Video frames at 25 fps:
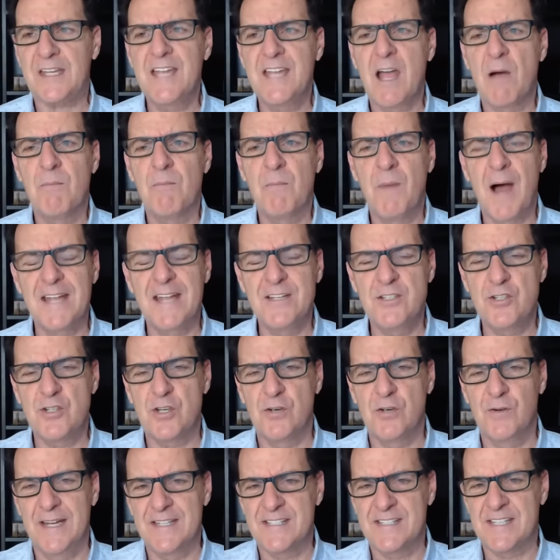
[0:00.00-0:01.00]
Now, mind
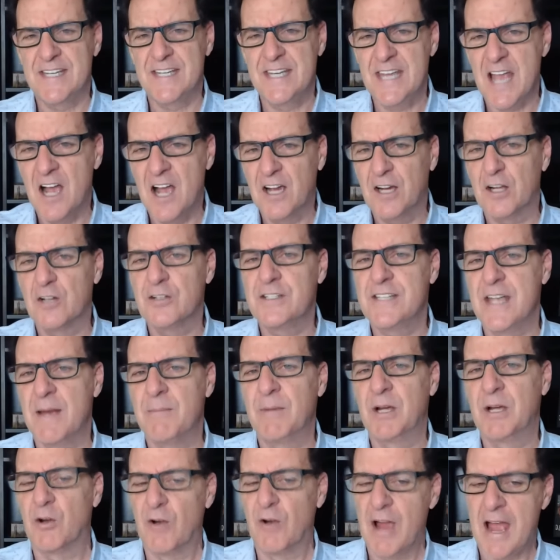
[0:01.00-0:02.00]
you, it's a younger
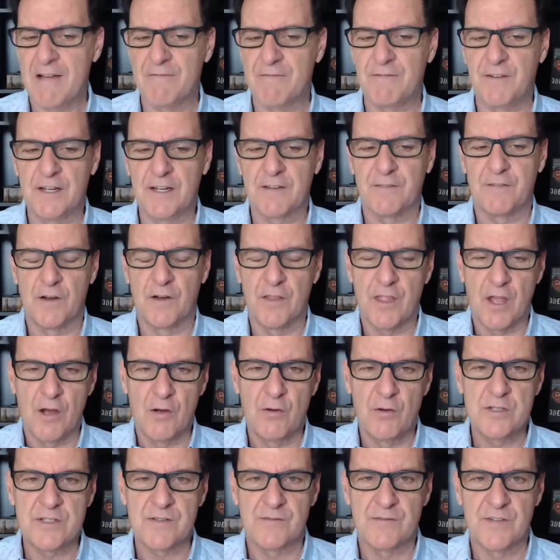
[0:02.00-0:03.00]
demographic for
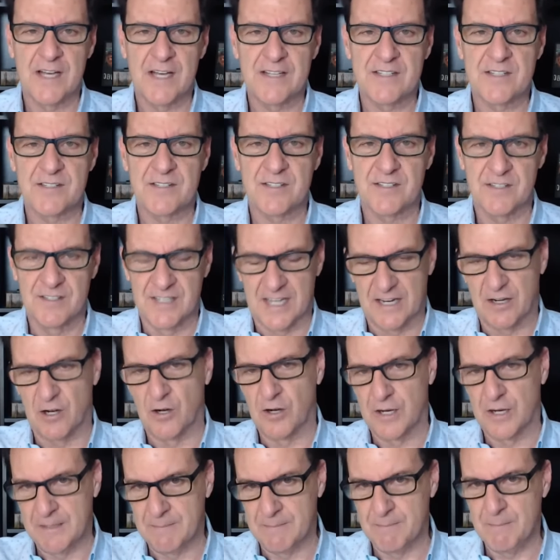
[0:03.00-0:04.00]
those of us that
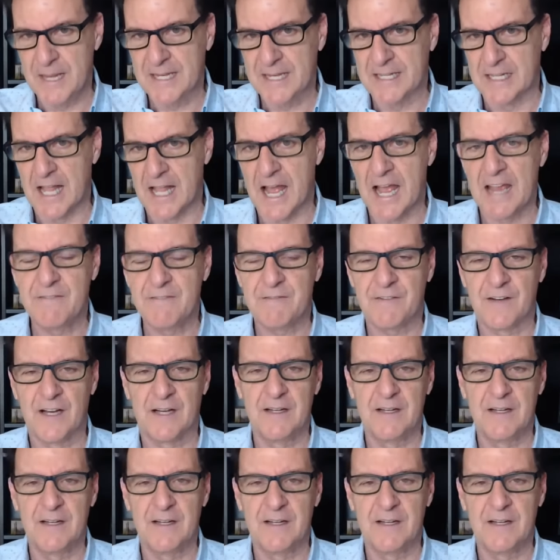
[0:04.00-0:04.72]
are in midlife.